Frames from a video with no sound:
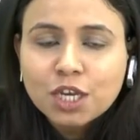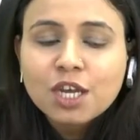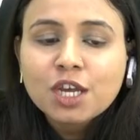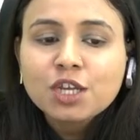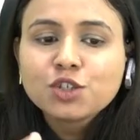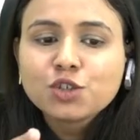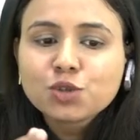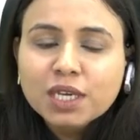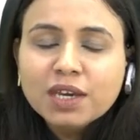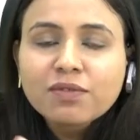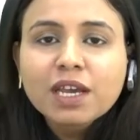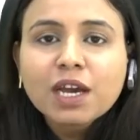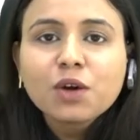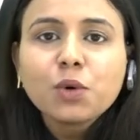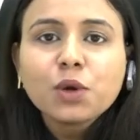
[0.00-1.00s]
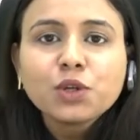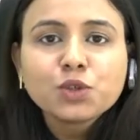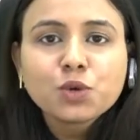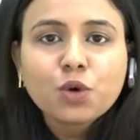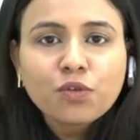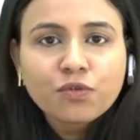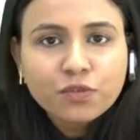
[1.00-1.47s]
Today, we are going to
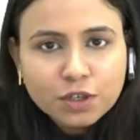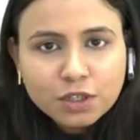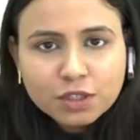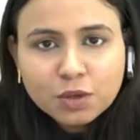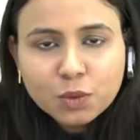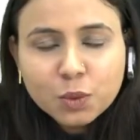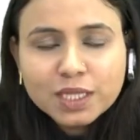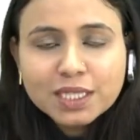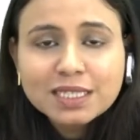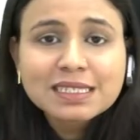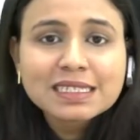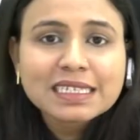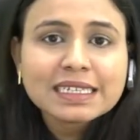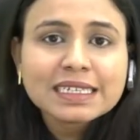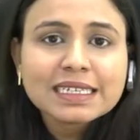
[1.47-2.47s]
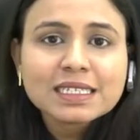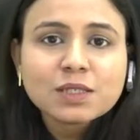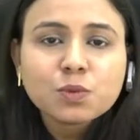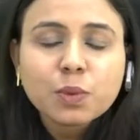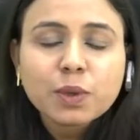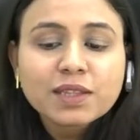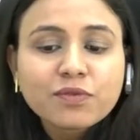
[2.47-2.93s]
go further with this series
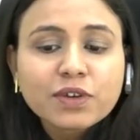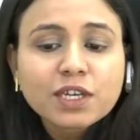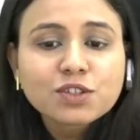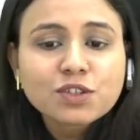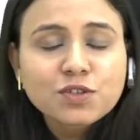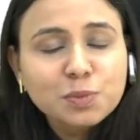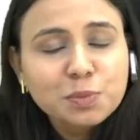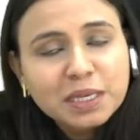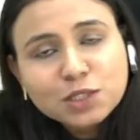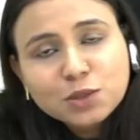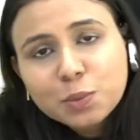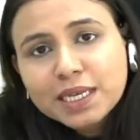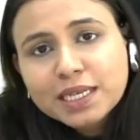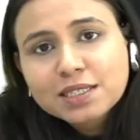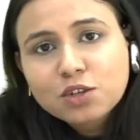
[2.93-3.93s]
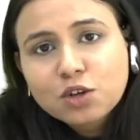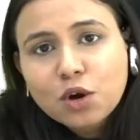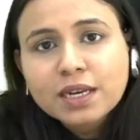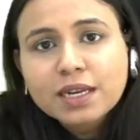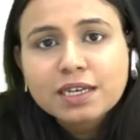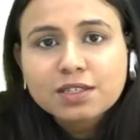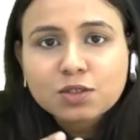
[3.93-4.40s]
with figures of speech based
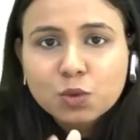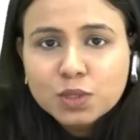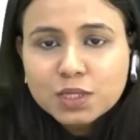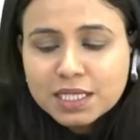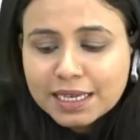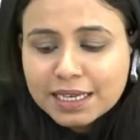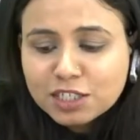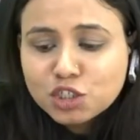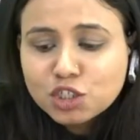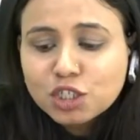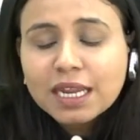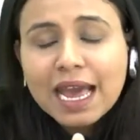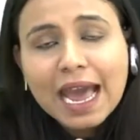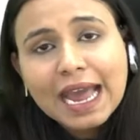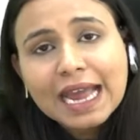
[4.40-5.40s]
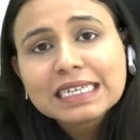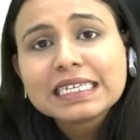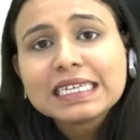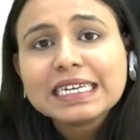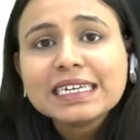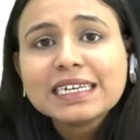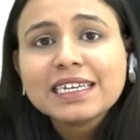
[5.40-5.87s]
on association and
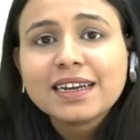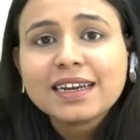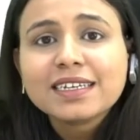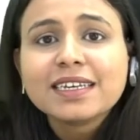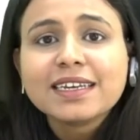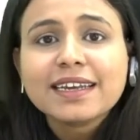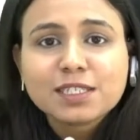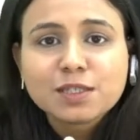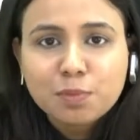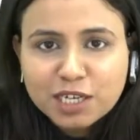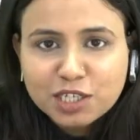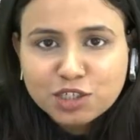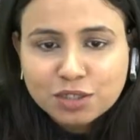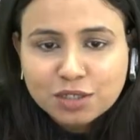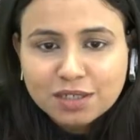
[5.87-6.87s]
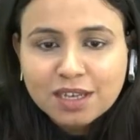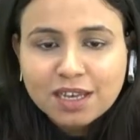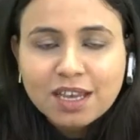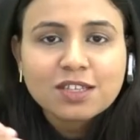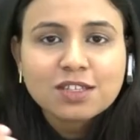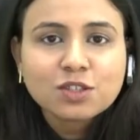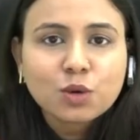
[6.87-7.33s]
indirect expression.
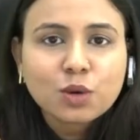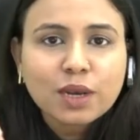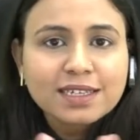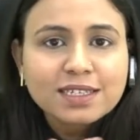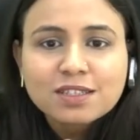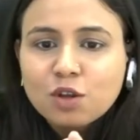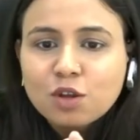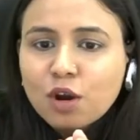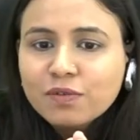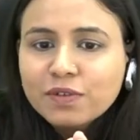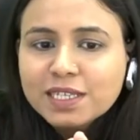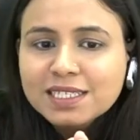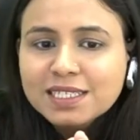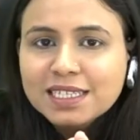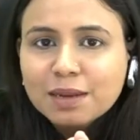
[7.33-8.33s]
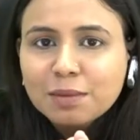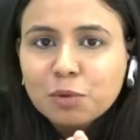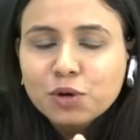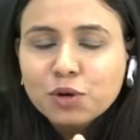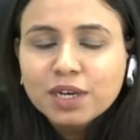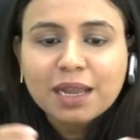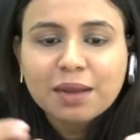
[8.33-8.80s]
So, let's not waste any
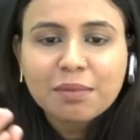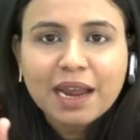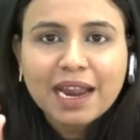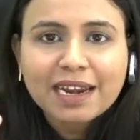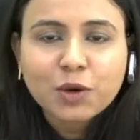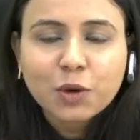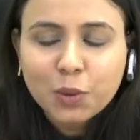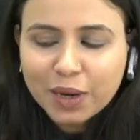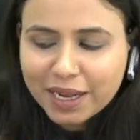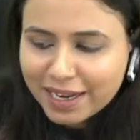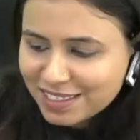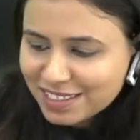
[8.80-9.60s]
more time and go ahead.